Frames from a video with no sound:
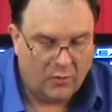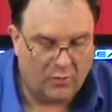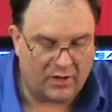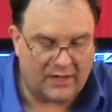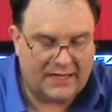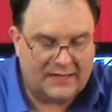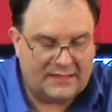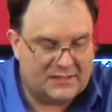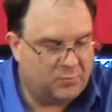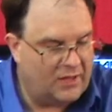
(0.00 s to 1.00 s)
We're going to
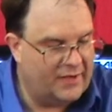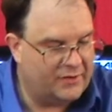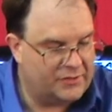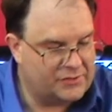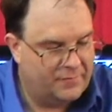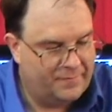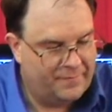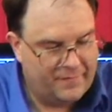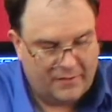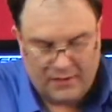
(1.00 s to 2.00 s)
get these blenders
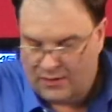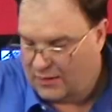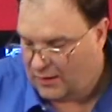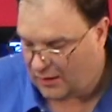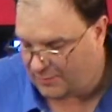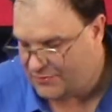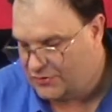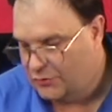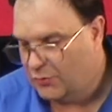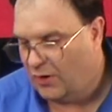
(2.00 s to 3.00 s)
up
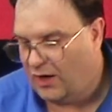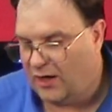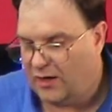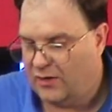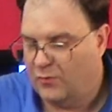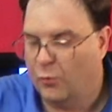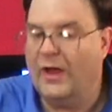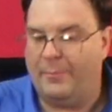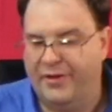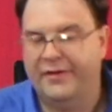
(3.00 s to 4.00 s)
to
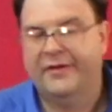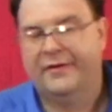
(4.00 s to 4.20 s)
whip.